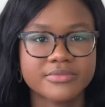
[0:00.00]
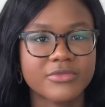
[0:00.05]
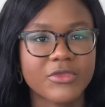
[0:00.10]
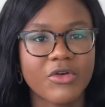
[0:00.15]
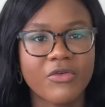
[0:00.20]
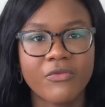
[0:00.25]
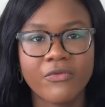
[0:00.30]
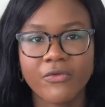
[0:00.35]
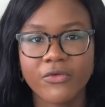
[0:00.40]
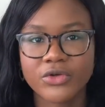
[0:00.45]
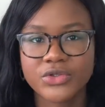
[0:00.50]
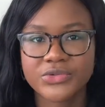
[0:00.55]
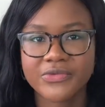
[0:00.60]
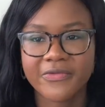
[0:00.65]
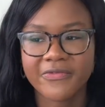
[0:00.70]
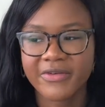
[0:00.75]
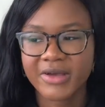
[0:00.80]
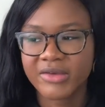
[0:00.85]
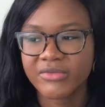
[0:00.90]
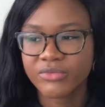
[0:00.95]
4 to
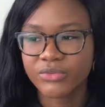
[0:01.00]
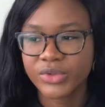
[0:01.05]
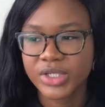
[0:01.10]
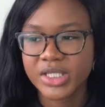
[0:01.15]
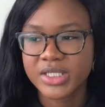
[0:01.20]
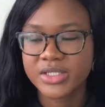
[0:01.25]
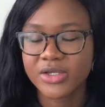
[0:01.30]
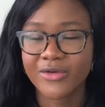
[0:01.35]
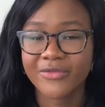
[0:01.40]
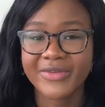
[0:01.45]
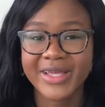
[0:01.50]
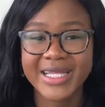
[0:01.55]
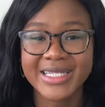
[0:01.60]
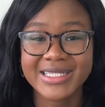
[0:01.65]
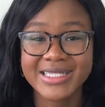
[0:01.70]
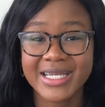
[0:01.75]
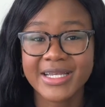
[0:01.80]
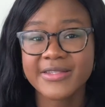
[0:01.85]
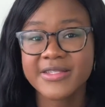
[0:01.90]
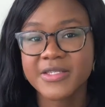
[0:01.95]
5 weeks of
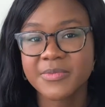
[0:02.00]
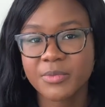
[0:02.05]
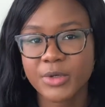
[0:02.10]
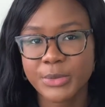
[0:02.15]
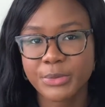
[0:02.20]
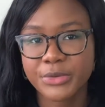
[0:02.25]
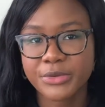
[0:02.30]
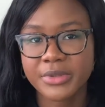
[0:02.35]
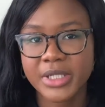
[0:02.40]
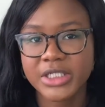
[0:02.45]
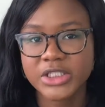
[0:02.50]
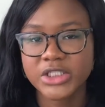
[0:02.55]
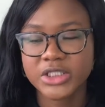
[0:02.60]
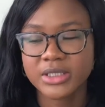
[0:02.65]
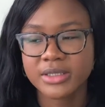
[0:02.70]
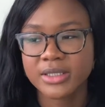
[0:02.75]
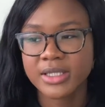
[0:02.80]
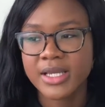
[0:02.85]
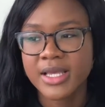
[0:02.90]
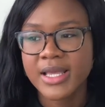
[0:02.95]
intense
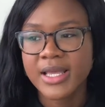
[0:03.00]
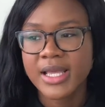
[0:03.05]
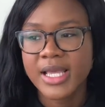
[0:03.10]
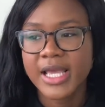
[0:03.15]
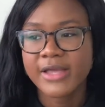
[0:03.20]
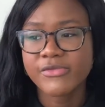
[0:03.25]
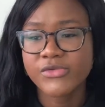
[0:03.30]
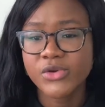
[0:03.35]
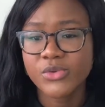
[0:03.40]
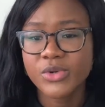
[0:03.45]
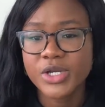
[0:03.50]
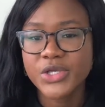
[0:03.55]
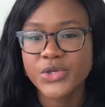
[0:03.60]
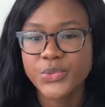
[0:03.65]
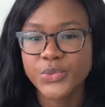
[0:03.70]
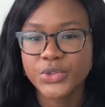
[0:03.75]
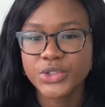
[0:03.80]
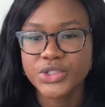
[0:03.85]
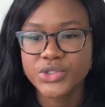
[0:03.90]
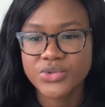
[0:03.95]
preparation. And the way
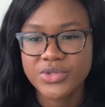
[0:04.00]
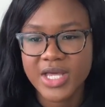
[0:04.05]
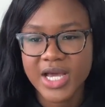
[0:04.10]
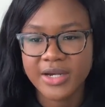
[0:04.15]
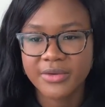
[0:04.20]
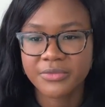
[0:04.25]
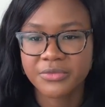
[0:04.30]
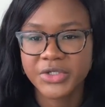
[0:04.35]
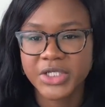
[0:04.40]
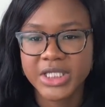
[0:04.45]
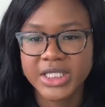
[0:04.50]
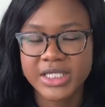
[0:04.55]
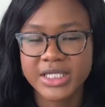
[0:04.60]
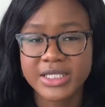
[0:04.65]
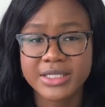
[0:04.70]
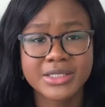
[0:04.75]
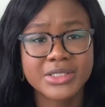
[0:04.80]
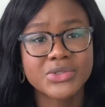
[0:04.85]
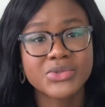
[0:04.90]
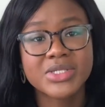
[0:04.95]
you would do that
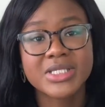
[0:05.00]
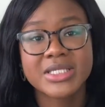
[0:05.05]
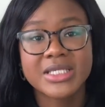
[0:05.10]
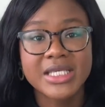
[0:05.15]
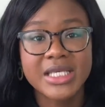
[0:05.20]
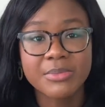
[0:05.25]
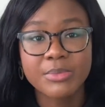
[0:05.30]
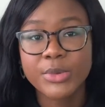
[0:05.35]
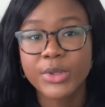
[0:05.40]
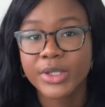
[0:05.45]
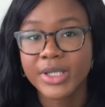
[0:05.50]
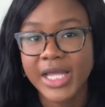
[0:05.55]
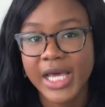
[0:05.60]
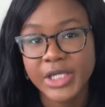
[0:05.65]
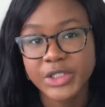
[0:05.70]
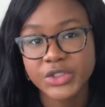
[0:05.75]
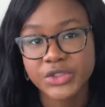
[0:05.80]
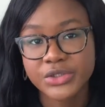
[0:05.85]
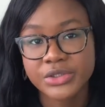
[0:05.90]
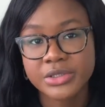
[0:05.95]
really is to skip the
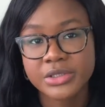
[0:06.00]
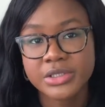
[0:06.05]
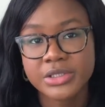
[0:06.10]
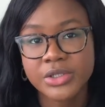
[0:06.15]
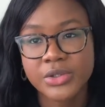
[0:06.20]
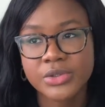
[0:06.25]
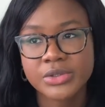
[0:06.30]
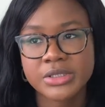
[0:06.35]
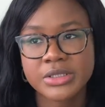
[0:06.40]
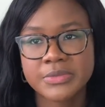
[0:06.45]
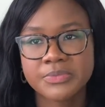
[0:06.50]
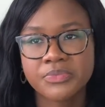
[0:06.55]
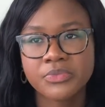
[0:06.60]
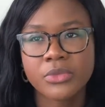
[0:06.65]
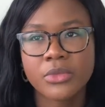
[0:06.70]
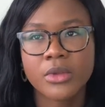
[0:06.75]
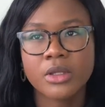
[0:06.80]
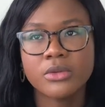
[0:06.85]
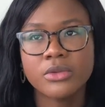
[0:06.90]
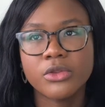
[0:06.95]
lectures, because
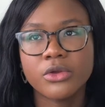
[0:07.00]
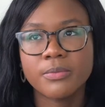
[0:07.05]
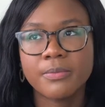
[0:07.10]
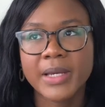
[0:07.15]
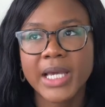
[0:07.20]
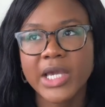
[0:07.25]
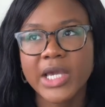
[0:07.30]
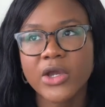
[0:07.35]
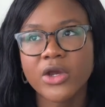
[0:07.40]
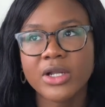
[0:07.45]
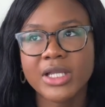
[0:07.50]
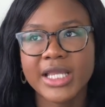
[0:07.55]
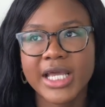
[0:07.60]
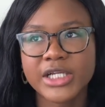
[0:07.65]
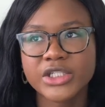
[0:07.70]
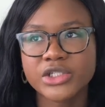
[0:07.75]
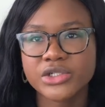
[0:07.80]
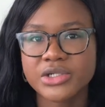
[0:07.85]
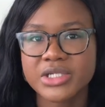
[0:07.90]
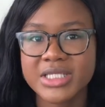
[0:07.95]
the Becker
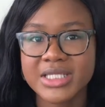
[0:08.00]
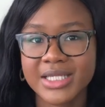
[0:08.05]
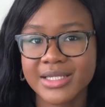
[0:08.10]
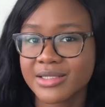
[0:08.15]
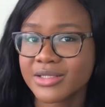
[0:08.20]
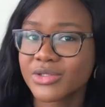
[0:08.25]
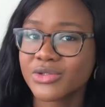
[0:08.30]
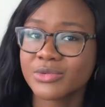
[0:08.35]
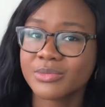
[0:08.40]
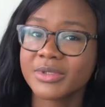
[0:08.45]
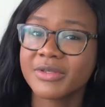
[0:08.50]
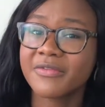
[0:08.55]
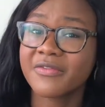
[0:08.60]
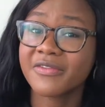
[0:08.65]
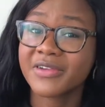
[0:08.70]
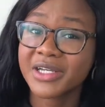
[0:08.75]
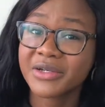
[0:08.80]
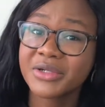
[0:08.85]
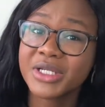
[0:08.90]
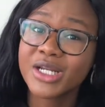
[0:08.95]
lectures tend to be
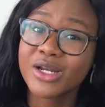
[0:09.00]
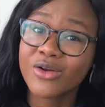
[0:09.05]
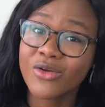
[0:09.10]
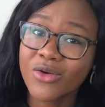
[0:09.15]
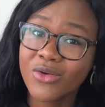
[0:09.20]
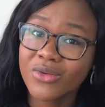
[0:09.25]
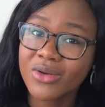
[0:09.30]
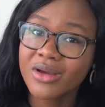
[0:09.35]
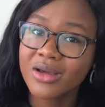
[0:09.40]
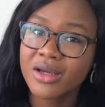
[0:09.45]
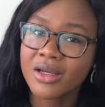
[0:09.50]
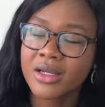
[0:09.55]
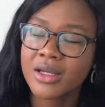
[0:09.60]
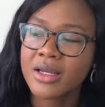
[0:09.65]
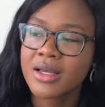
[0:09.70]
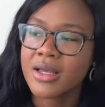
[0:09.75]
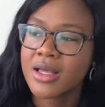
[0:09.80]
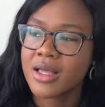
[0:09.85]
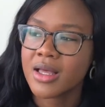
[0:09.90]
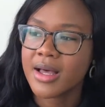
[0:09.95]
very long.
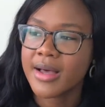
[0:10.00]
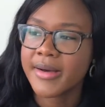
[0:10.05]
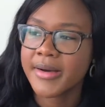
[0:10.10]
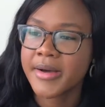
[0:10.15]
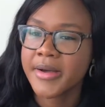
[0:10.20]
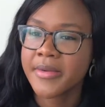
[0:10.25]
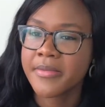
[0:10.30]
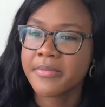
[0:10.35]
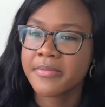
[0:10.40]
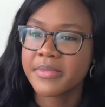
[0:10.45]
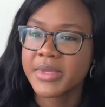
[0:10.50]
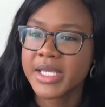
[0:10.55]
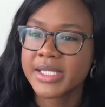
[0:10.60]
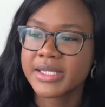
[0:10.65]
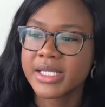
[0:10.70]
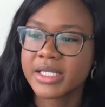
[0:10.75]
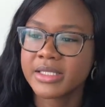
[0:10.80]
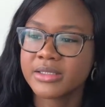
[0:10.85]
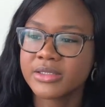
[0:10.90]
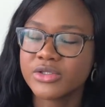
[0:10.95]
And
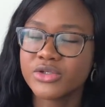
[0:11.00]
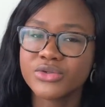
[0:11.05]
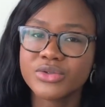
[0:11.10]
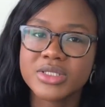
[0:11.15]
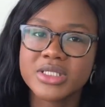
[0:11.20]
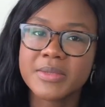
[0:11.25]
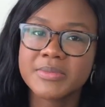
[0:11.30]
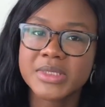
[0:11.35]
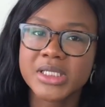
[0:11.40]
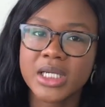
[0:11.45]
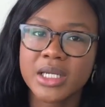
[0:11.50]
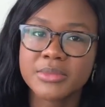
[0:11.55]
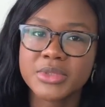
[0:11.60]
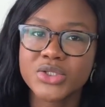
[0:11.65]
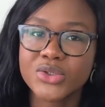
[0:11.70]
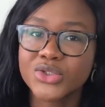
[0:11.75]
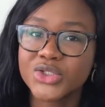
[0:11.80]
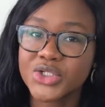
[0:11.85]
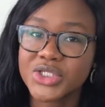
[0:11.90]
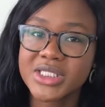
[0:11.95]
then, sometimes
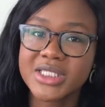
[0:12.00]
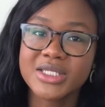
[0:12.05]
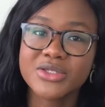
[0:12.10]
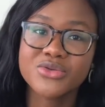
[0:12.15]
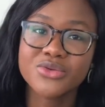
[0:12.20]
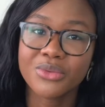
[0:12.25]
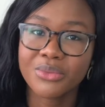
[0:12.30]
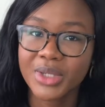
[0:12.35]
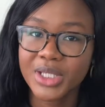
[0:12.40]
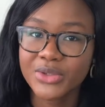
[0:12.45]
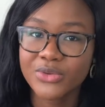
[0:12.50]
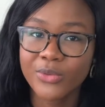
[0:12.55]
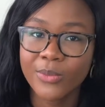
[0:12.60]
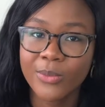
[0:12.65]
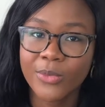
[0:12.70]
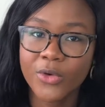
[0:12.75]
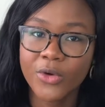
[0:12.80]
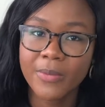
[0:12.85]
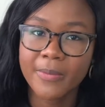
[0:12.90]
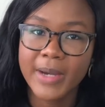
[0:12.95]
you just need to read the
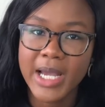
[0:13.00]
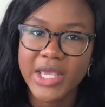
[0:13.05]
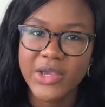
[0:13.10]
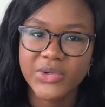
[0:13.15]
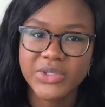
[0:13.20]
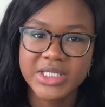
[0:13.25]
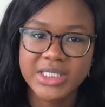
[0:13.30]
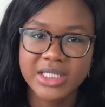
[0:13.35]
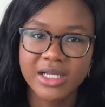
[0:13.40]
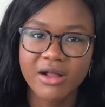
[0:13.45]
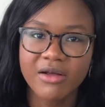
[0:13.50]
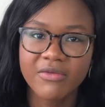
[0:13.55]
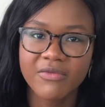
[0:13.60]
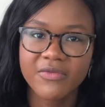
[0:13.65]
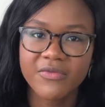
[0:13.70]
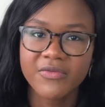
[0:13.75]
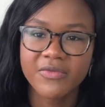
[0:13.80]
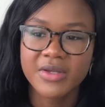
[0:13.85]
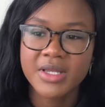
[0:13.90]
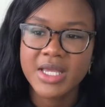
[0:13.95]
book by
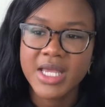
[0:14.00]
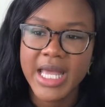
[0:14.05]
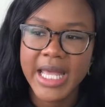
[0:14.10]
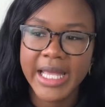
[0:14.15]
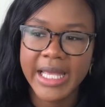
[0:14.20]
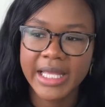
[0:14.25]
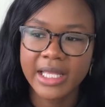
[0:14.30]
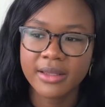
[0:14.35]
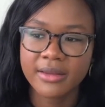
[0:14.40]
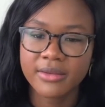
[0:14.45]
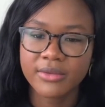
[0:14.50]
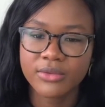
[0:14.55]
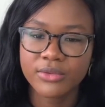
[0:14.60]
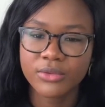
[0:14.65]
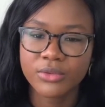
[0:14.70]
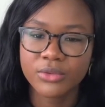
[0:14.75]
yourself and,